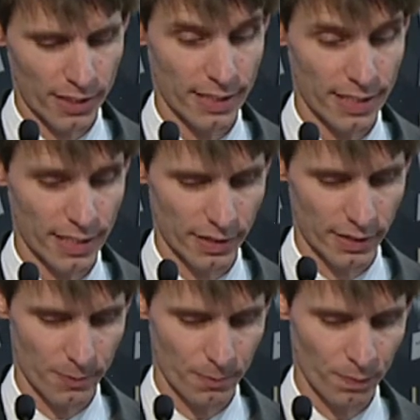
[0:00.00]
and
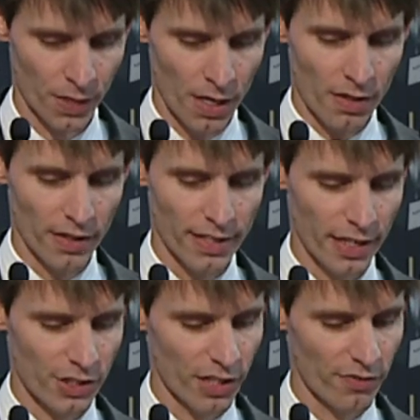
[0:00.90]
tears. The Young
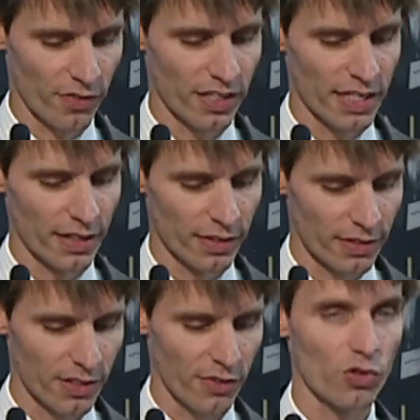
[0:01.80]
Achiever of the Year
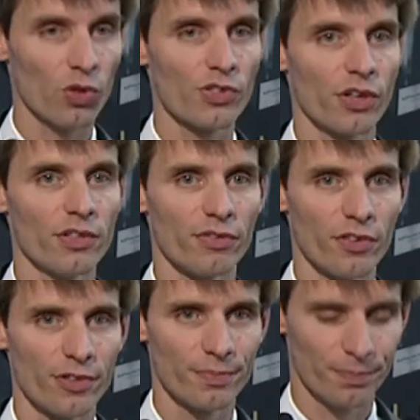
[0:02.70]
is, of course, no different.